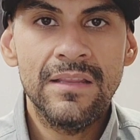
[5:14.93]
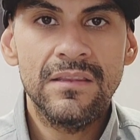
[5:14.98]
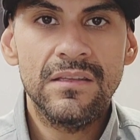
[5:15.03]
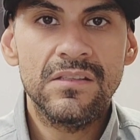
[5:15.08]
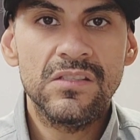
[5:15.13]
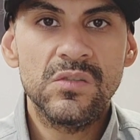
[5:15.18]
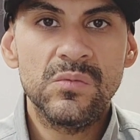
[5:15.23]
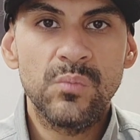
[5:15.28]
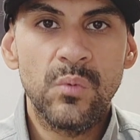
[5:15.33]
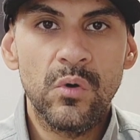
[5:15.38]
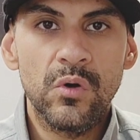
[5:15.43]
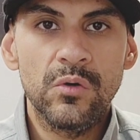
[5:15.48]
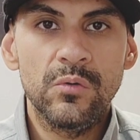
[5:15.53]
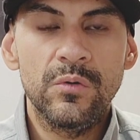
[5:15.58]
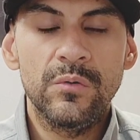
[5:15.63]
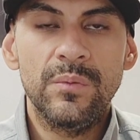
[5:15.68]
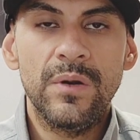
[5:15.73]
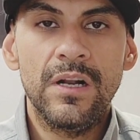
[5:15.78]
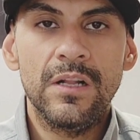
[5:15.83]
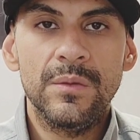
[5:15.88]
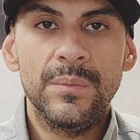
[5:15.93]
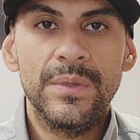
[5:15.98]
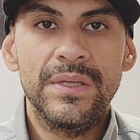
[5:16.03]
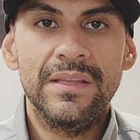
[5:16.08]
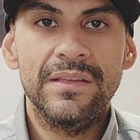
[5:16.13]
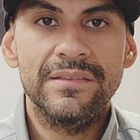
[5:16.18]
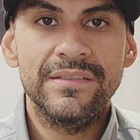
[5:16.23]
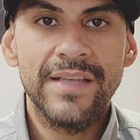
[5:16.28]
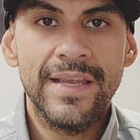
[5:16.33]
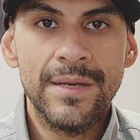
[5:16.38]
The Sport would probably
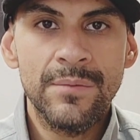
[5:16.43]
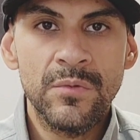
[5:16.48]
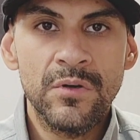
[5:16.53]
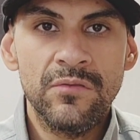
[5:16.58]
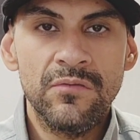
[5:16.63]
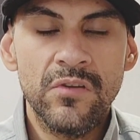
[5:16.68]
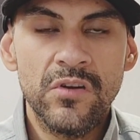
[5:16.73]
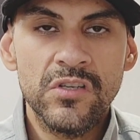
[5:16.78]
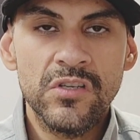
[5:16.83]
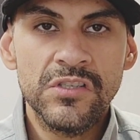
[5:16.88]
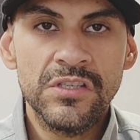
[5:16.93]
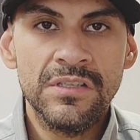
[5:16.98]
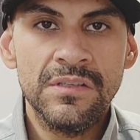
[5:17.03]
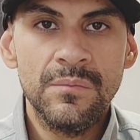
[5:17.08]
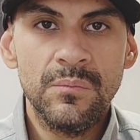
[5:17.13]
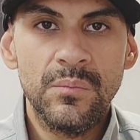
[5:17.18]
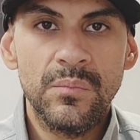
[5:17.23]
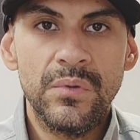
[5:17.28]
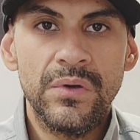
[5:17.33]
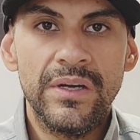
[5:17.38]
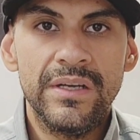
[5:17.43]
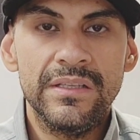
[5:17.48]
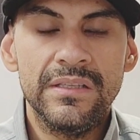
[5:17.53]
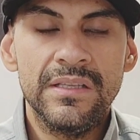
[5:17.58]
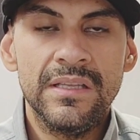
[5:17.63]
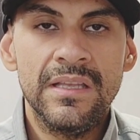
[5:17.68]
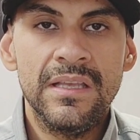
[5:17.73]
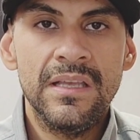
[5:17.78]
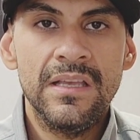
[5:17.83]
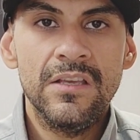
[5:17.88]
be the tamer version, but
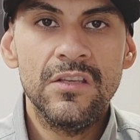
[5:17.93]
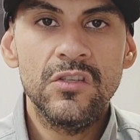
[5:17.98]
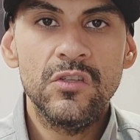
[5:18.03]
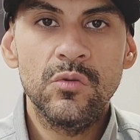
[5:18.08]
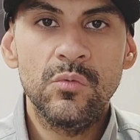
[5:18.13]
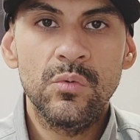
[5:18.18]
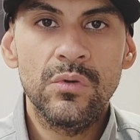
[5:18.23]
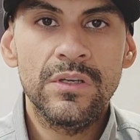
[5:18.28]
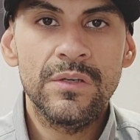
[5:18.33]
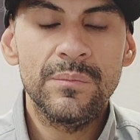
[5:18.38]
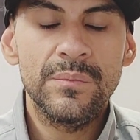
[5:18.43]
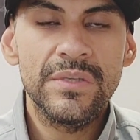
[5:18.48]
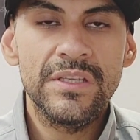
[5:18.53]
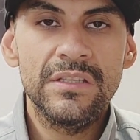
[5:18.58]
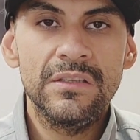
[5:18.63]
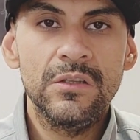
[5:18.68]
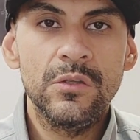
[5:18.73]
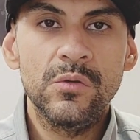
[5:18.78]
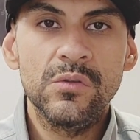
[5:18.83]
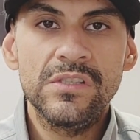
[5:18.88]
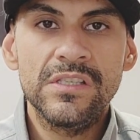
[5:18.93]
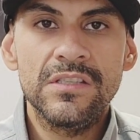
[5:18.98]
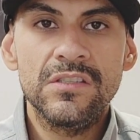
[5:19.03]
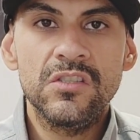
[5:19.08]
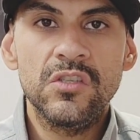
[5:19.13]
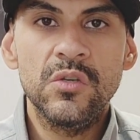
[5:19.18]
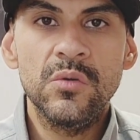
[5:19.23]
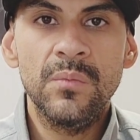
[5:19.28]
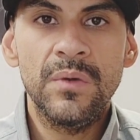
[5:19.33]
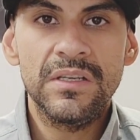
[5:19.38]
you wouldn't be losing
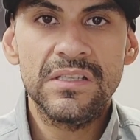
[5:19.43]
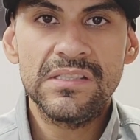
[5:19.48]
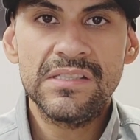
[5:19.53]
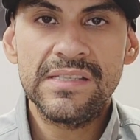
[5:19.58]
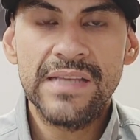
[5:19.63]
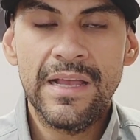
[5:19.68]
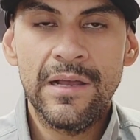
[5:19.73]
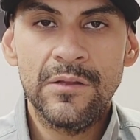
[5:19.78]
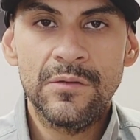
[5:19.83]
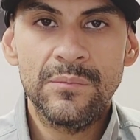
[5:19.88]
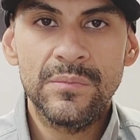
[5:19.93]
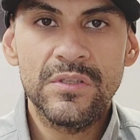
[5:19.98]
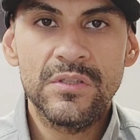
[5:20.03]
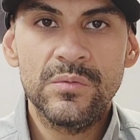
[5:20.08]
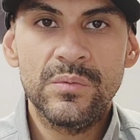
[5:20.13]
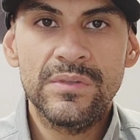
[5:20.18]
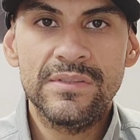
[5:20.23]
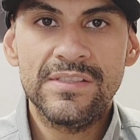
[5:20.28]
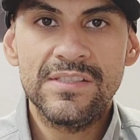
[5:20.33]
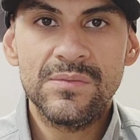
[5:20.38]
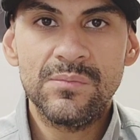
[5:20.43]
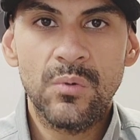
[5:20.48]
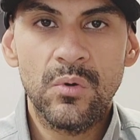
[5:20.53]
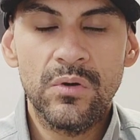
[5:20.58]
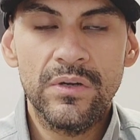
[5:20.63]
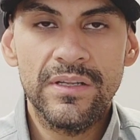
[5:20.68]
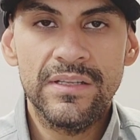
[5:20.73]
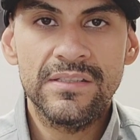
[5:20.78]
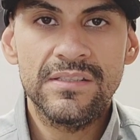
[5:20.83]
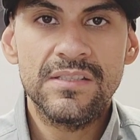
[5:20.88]
too much sound between
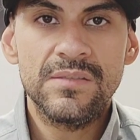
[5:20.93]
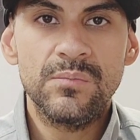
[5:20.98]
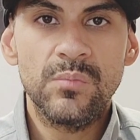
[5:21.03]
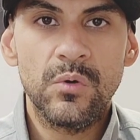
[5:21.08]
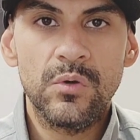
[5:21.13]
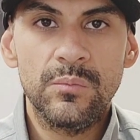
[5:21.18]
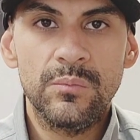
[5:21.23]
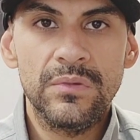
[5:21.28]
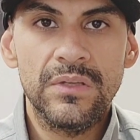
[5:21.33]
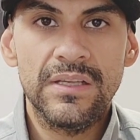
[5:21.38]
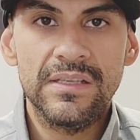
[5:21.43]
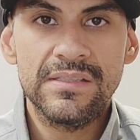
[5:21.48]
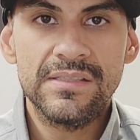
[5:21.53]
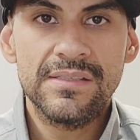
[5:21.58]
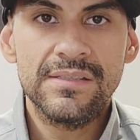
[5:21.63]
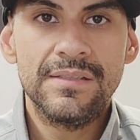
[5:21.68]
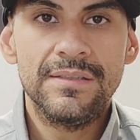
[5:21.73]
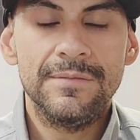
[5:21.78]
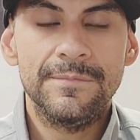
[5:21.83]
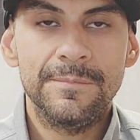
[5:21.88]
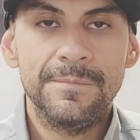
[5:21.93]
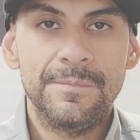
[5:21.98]
Sport and Sport Plus.